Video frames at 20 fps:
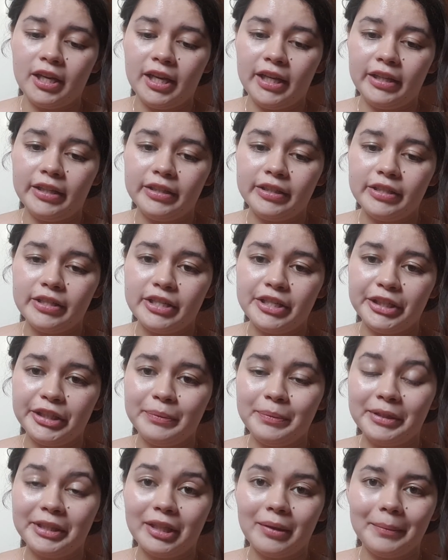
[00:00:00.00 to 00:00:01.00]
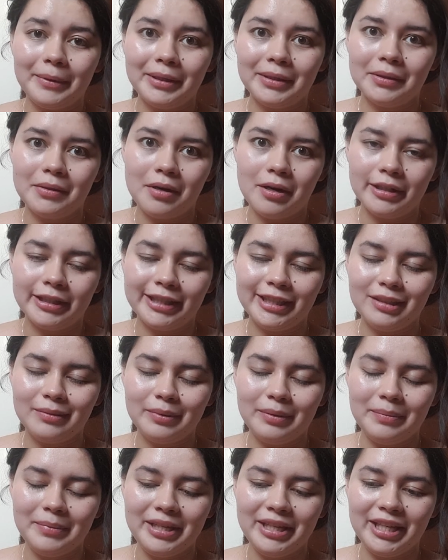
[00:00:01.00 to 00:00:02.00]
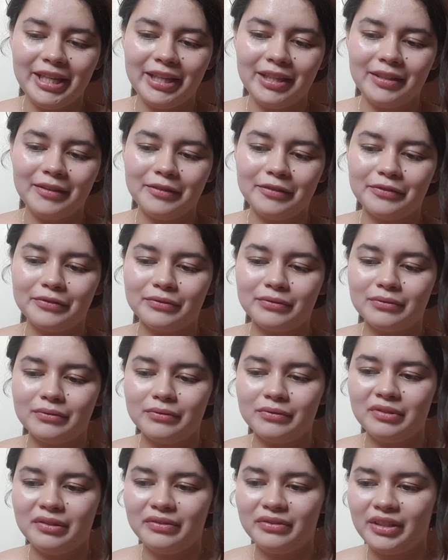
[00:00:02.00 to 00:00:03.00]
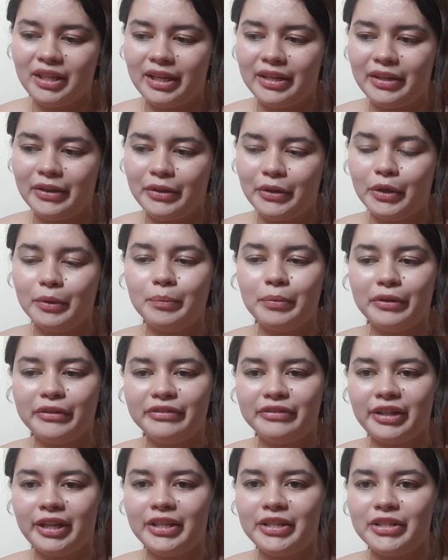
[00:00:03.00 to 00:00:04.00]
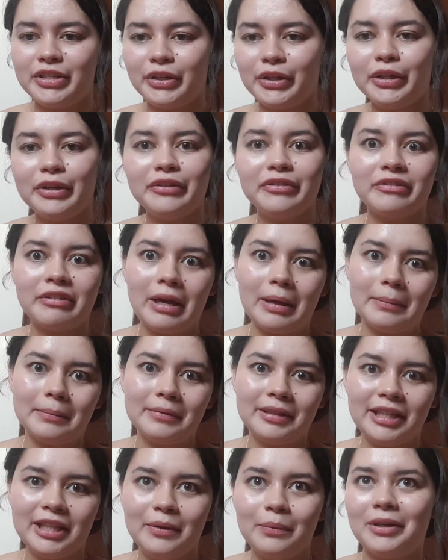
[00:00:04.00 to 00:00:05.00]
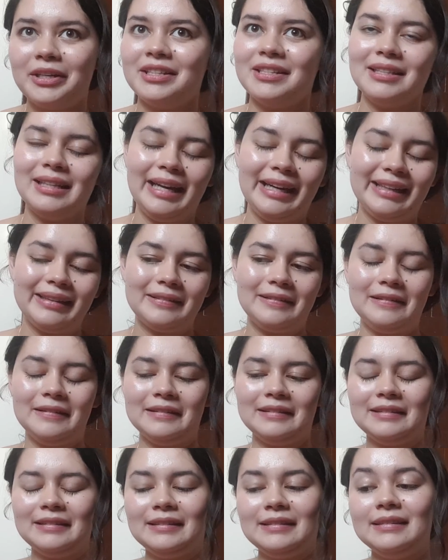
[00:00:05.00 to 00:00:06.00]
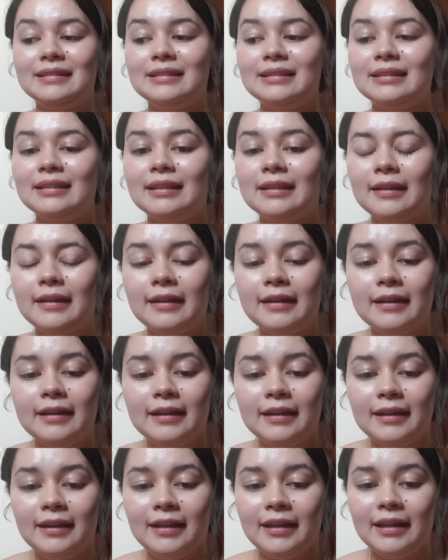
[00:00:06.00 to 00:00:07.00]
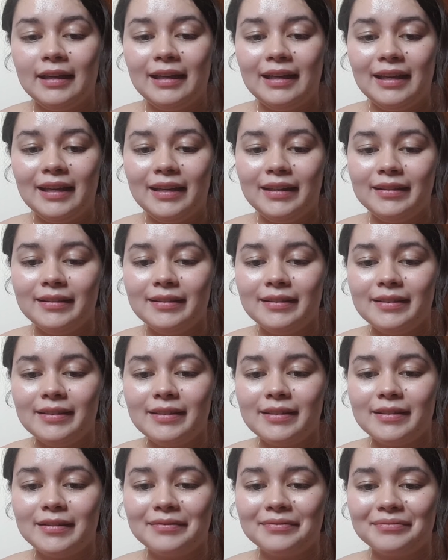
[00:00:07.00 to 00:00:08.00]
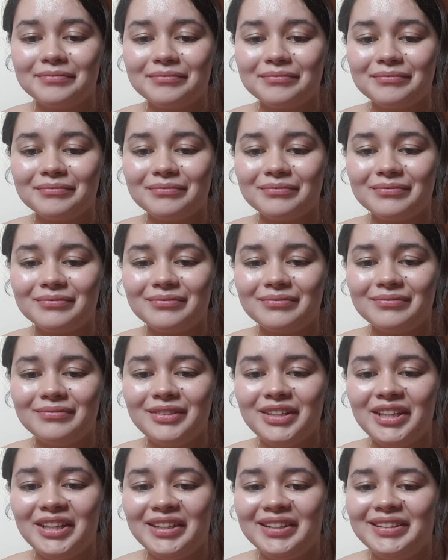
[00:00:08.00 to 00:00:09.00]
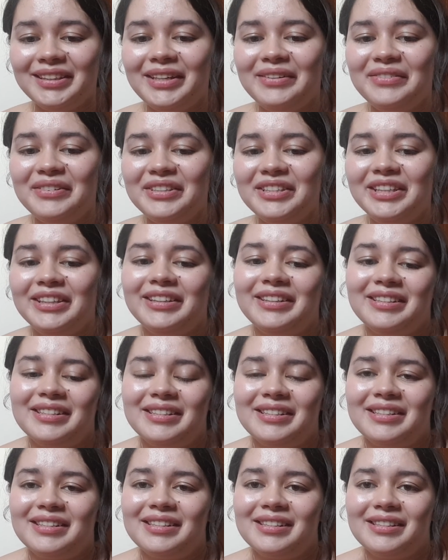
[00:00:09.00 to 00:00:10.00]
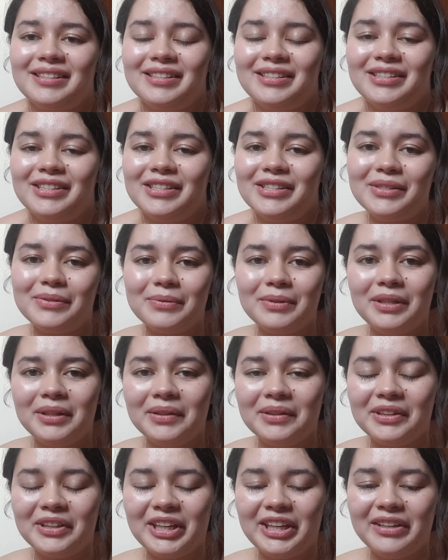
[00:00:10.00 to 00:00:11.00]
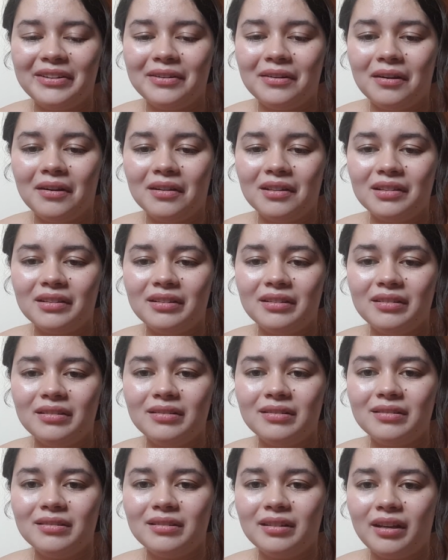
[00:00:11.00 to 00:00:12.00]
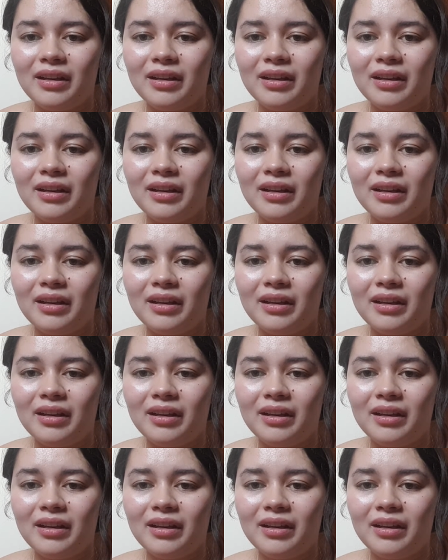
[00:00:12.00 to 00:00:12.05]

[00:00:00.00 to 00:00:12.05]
And he'll be coming along, he'll be meeting Vivienne and her boyfriend, her family, what it's like in Auckland. And yeah, everything is just really great in Auckland.